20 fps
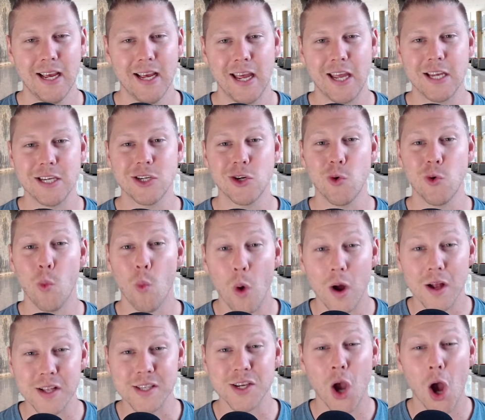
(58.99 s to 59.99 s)
into
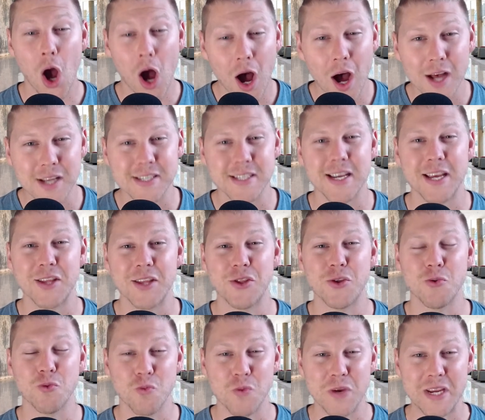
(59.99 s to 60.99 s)
what's causing the
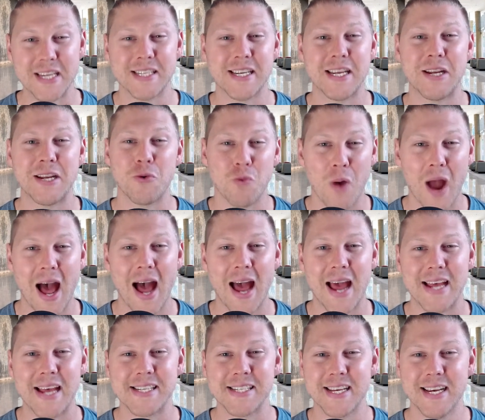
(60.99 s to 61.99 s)
recent
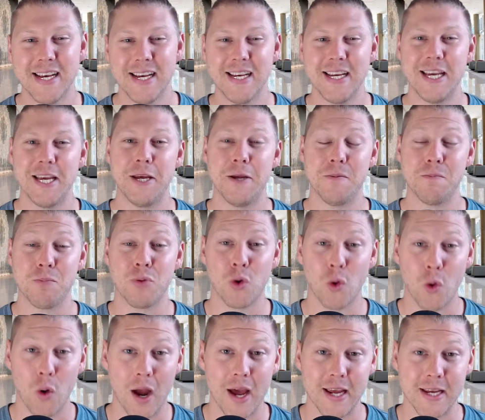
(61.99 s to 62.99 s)
rise in
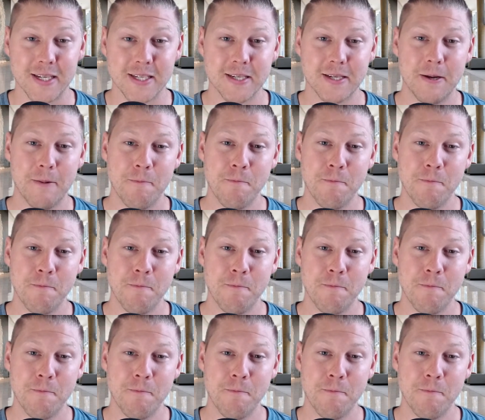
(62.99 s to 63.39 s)
price.